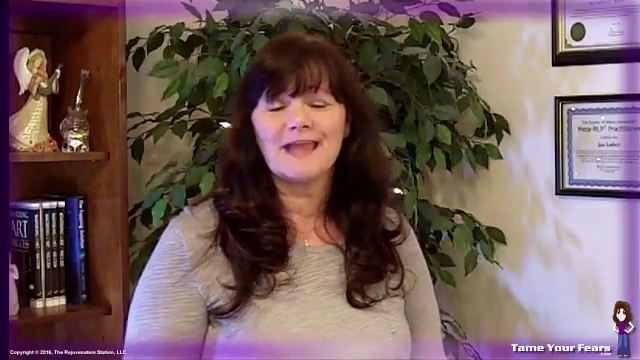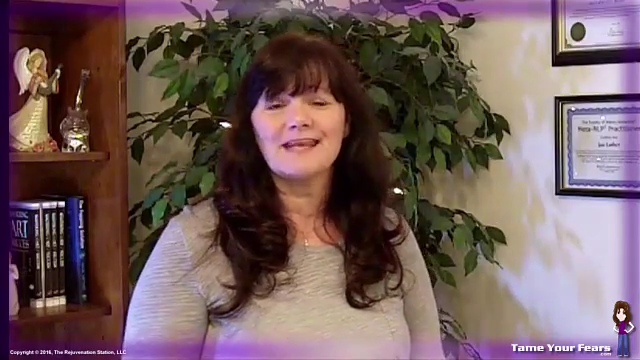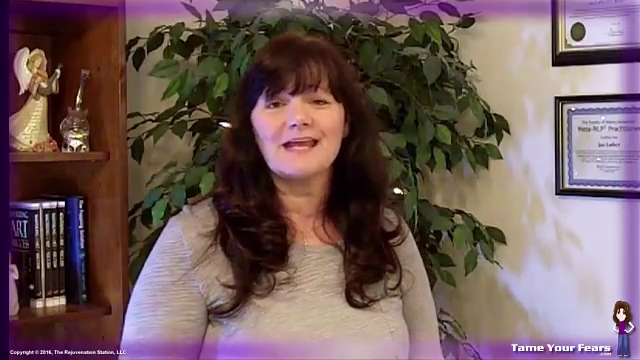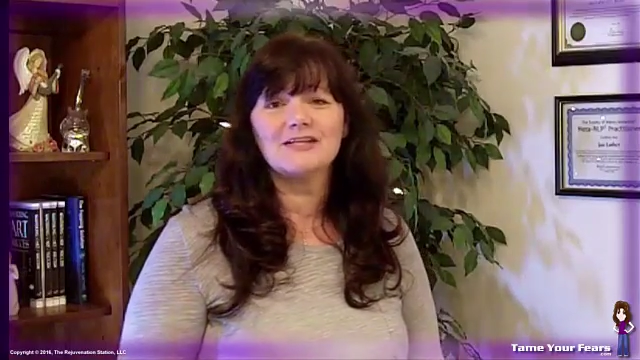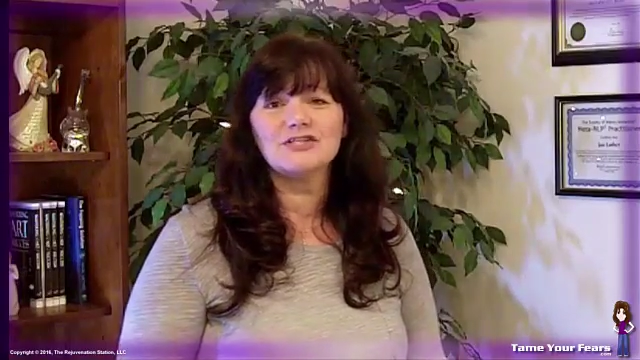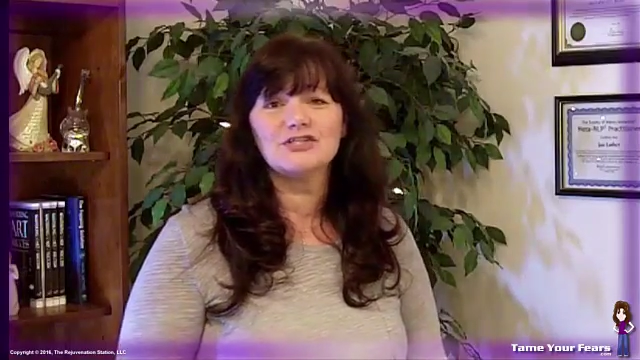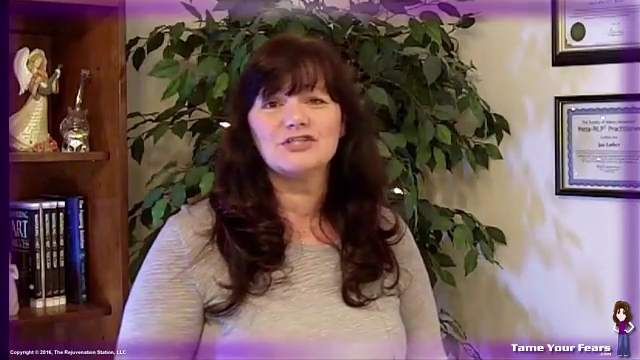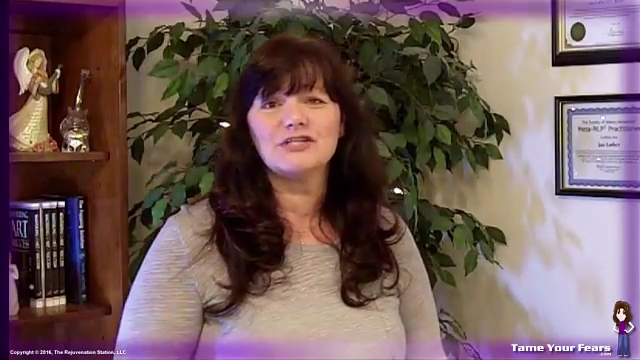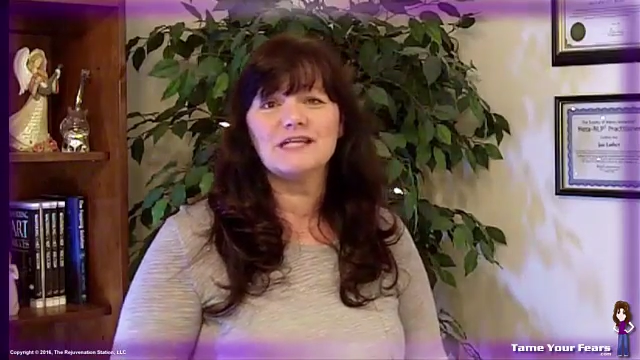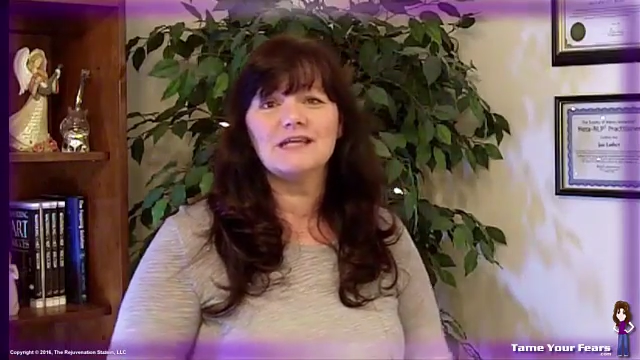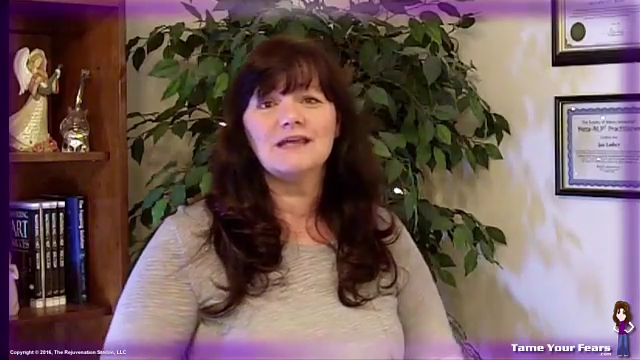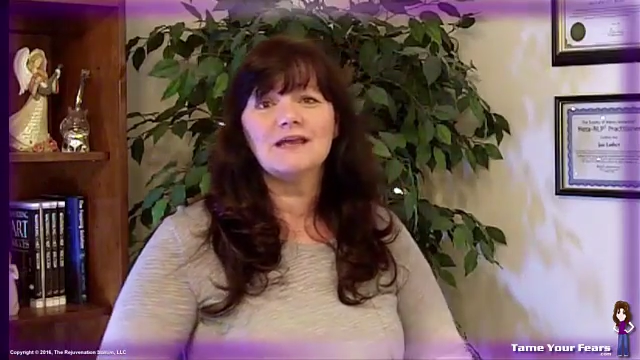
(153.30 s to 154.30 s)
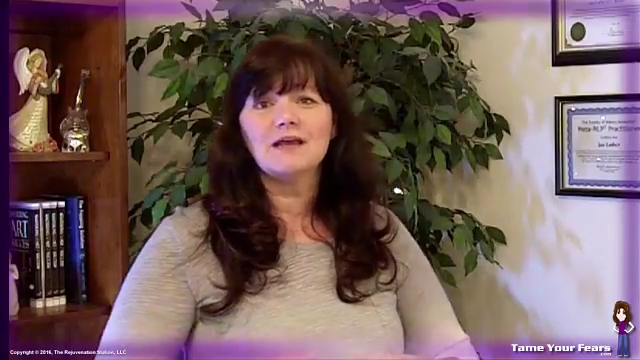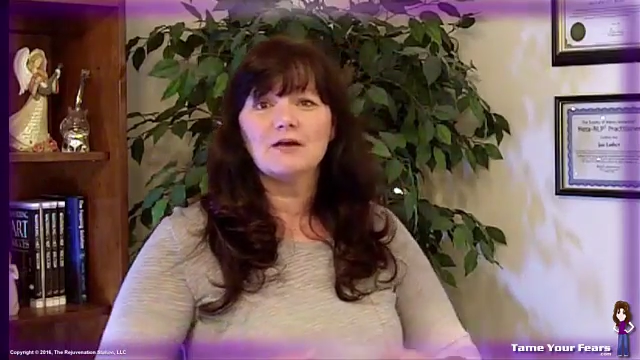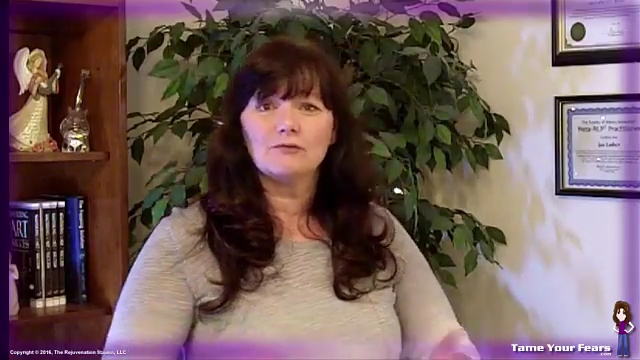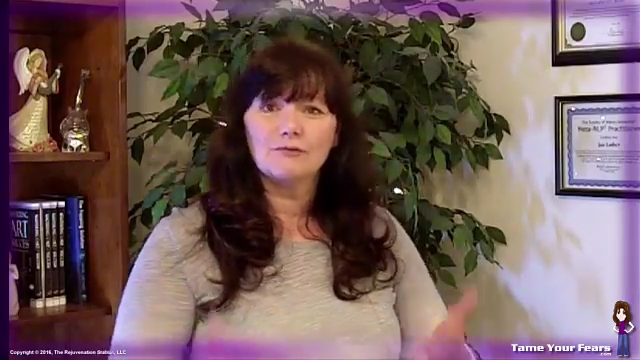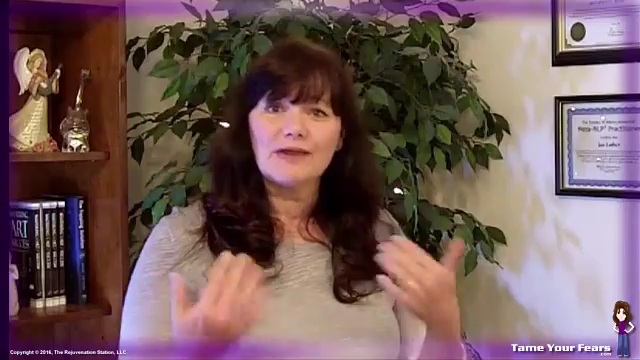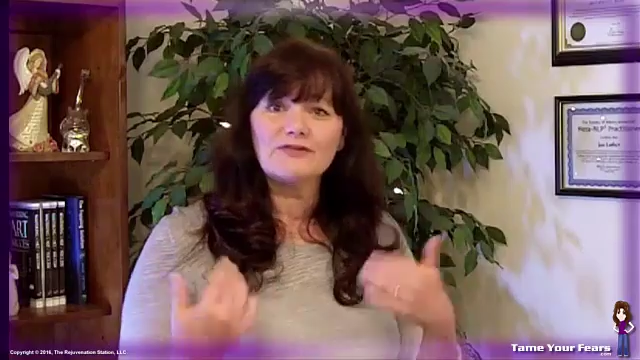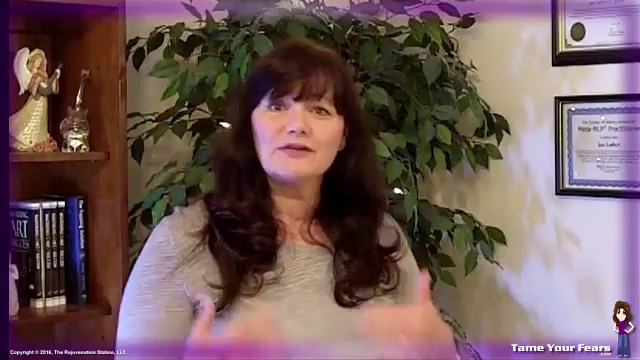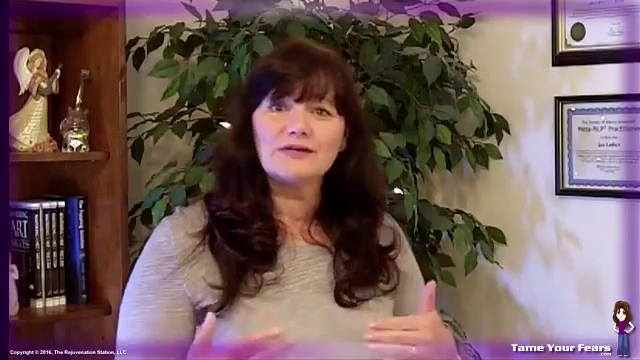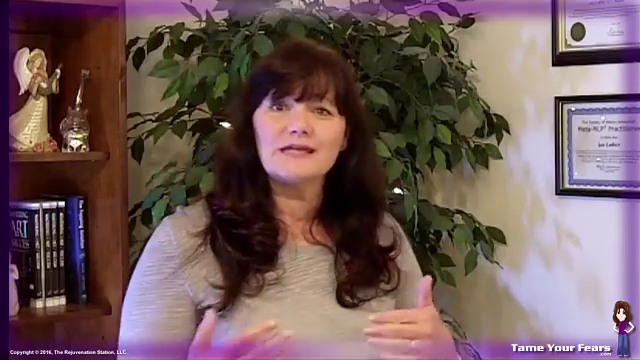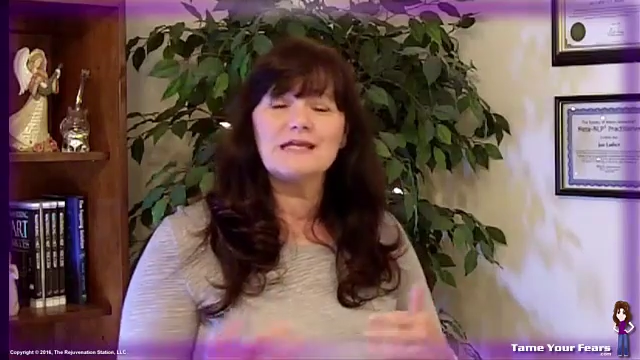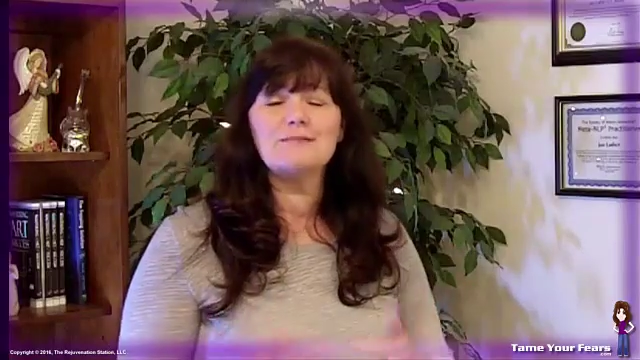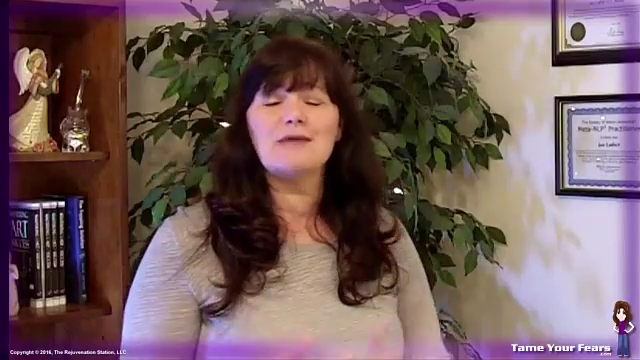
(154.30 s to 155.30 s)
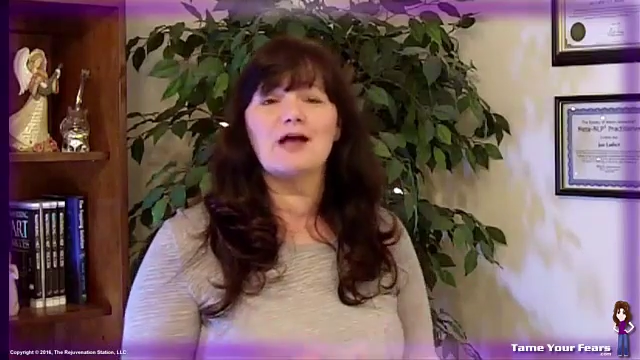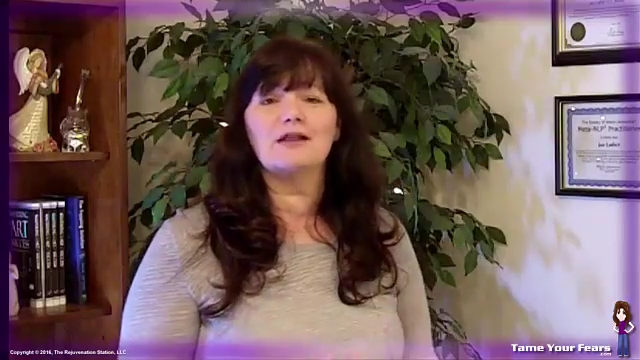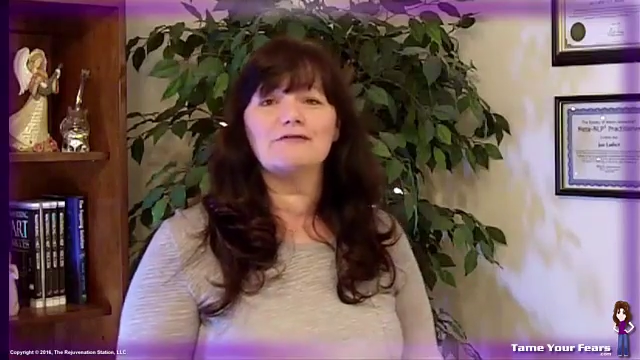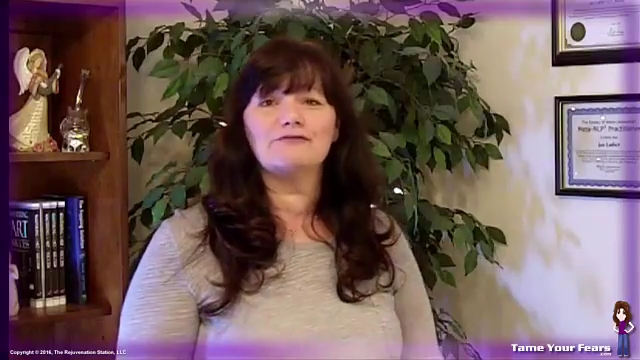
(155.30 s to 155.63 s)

And as she read the email,